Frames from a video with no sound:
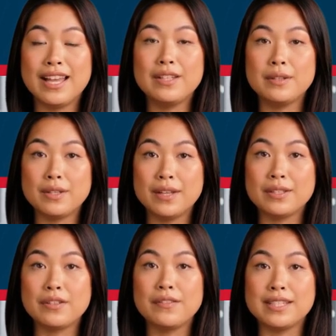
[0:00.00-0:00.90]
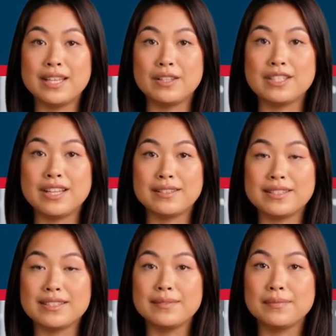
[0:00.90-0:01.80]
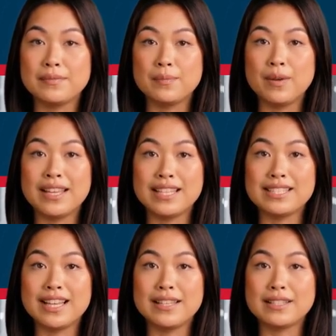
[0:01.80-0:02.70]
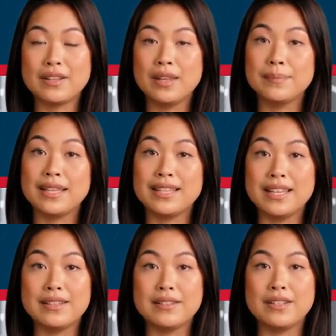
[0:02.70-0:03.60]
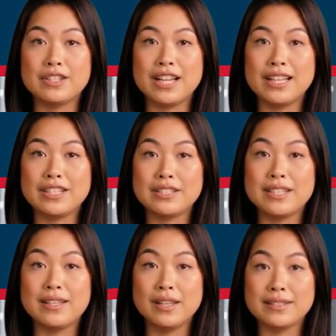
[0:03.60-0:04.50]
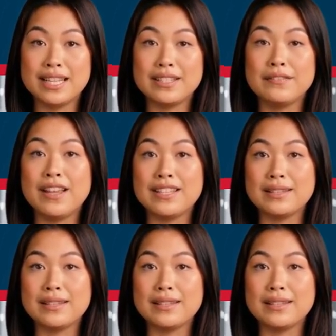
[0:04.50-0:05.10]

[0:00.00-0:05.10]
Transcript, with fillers: and user interface options. When these settings are updated, the changes do not take effect